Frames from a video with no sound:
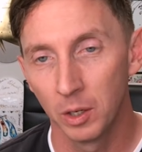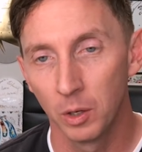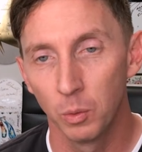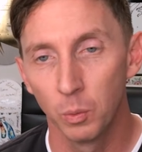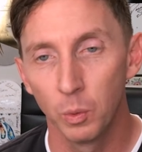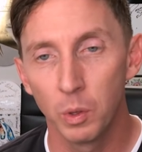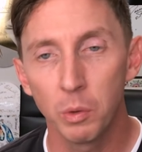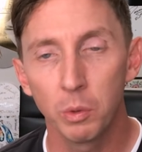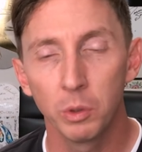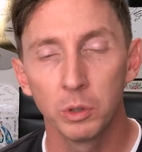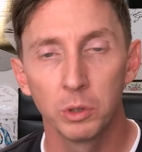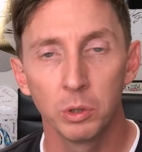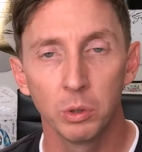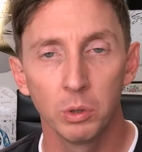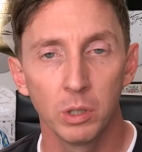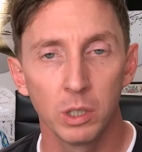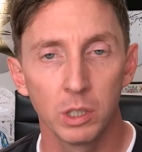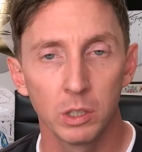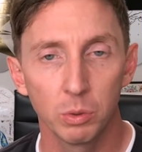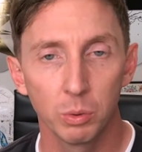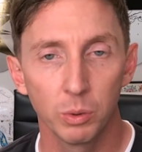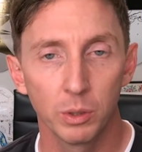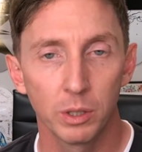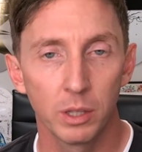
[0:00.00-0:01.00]
we will do
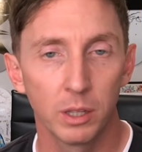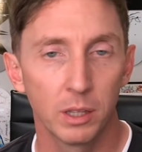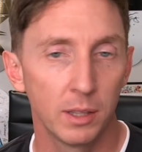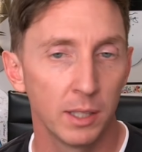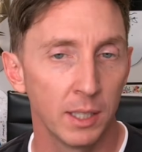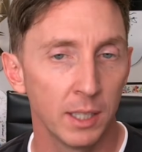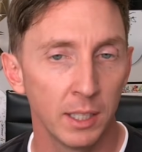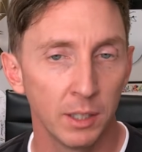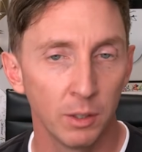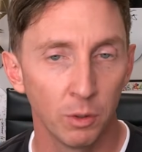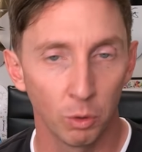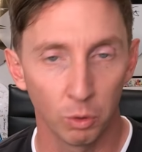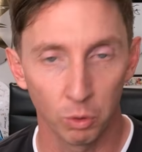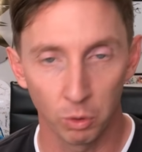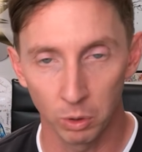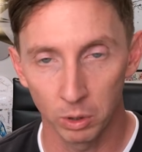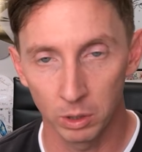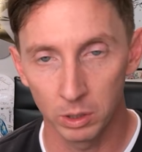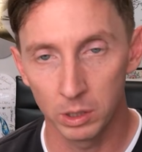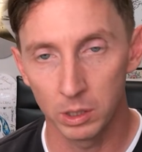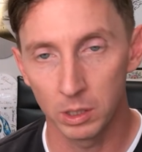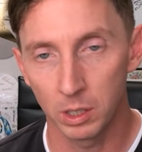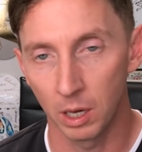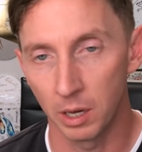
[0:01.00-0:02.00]
this with thin
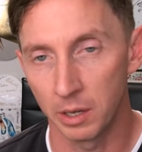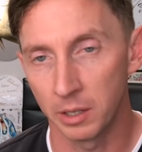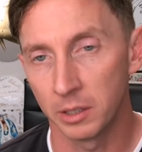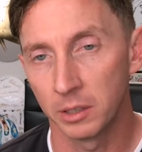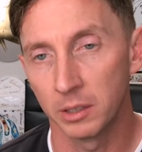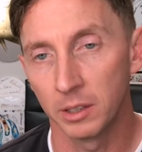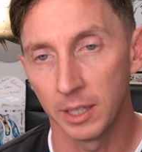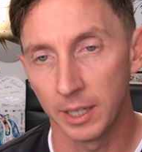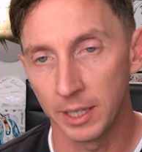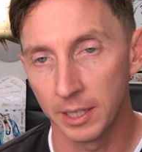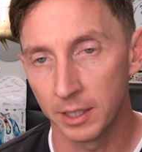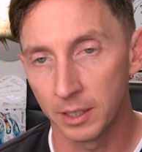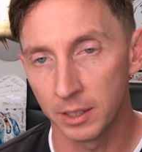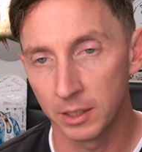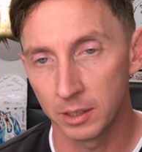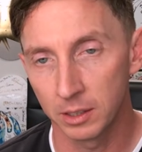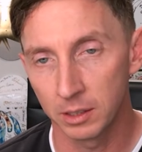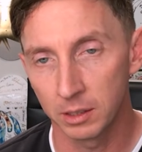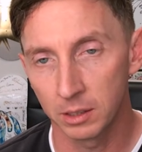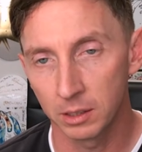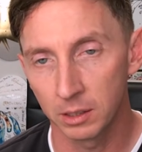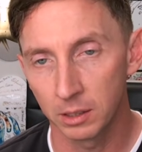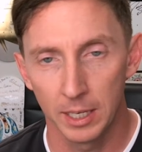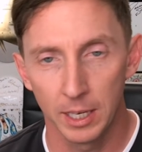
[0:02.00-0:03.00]
horizontal
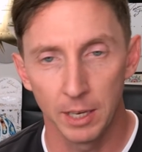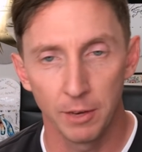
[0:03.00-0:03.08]
layers.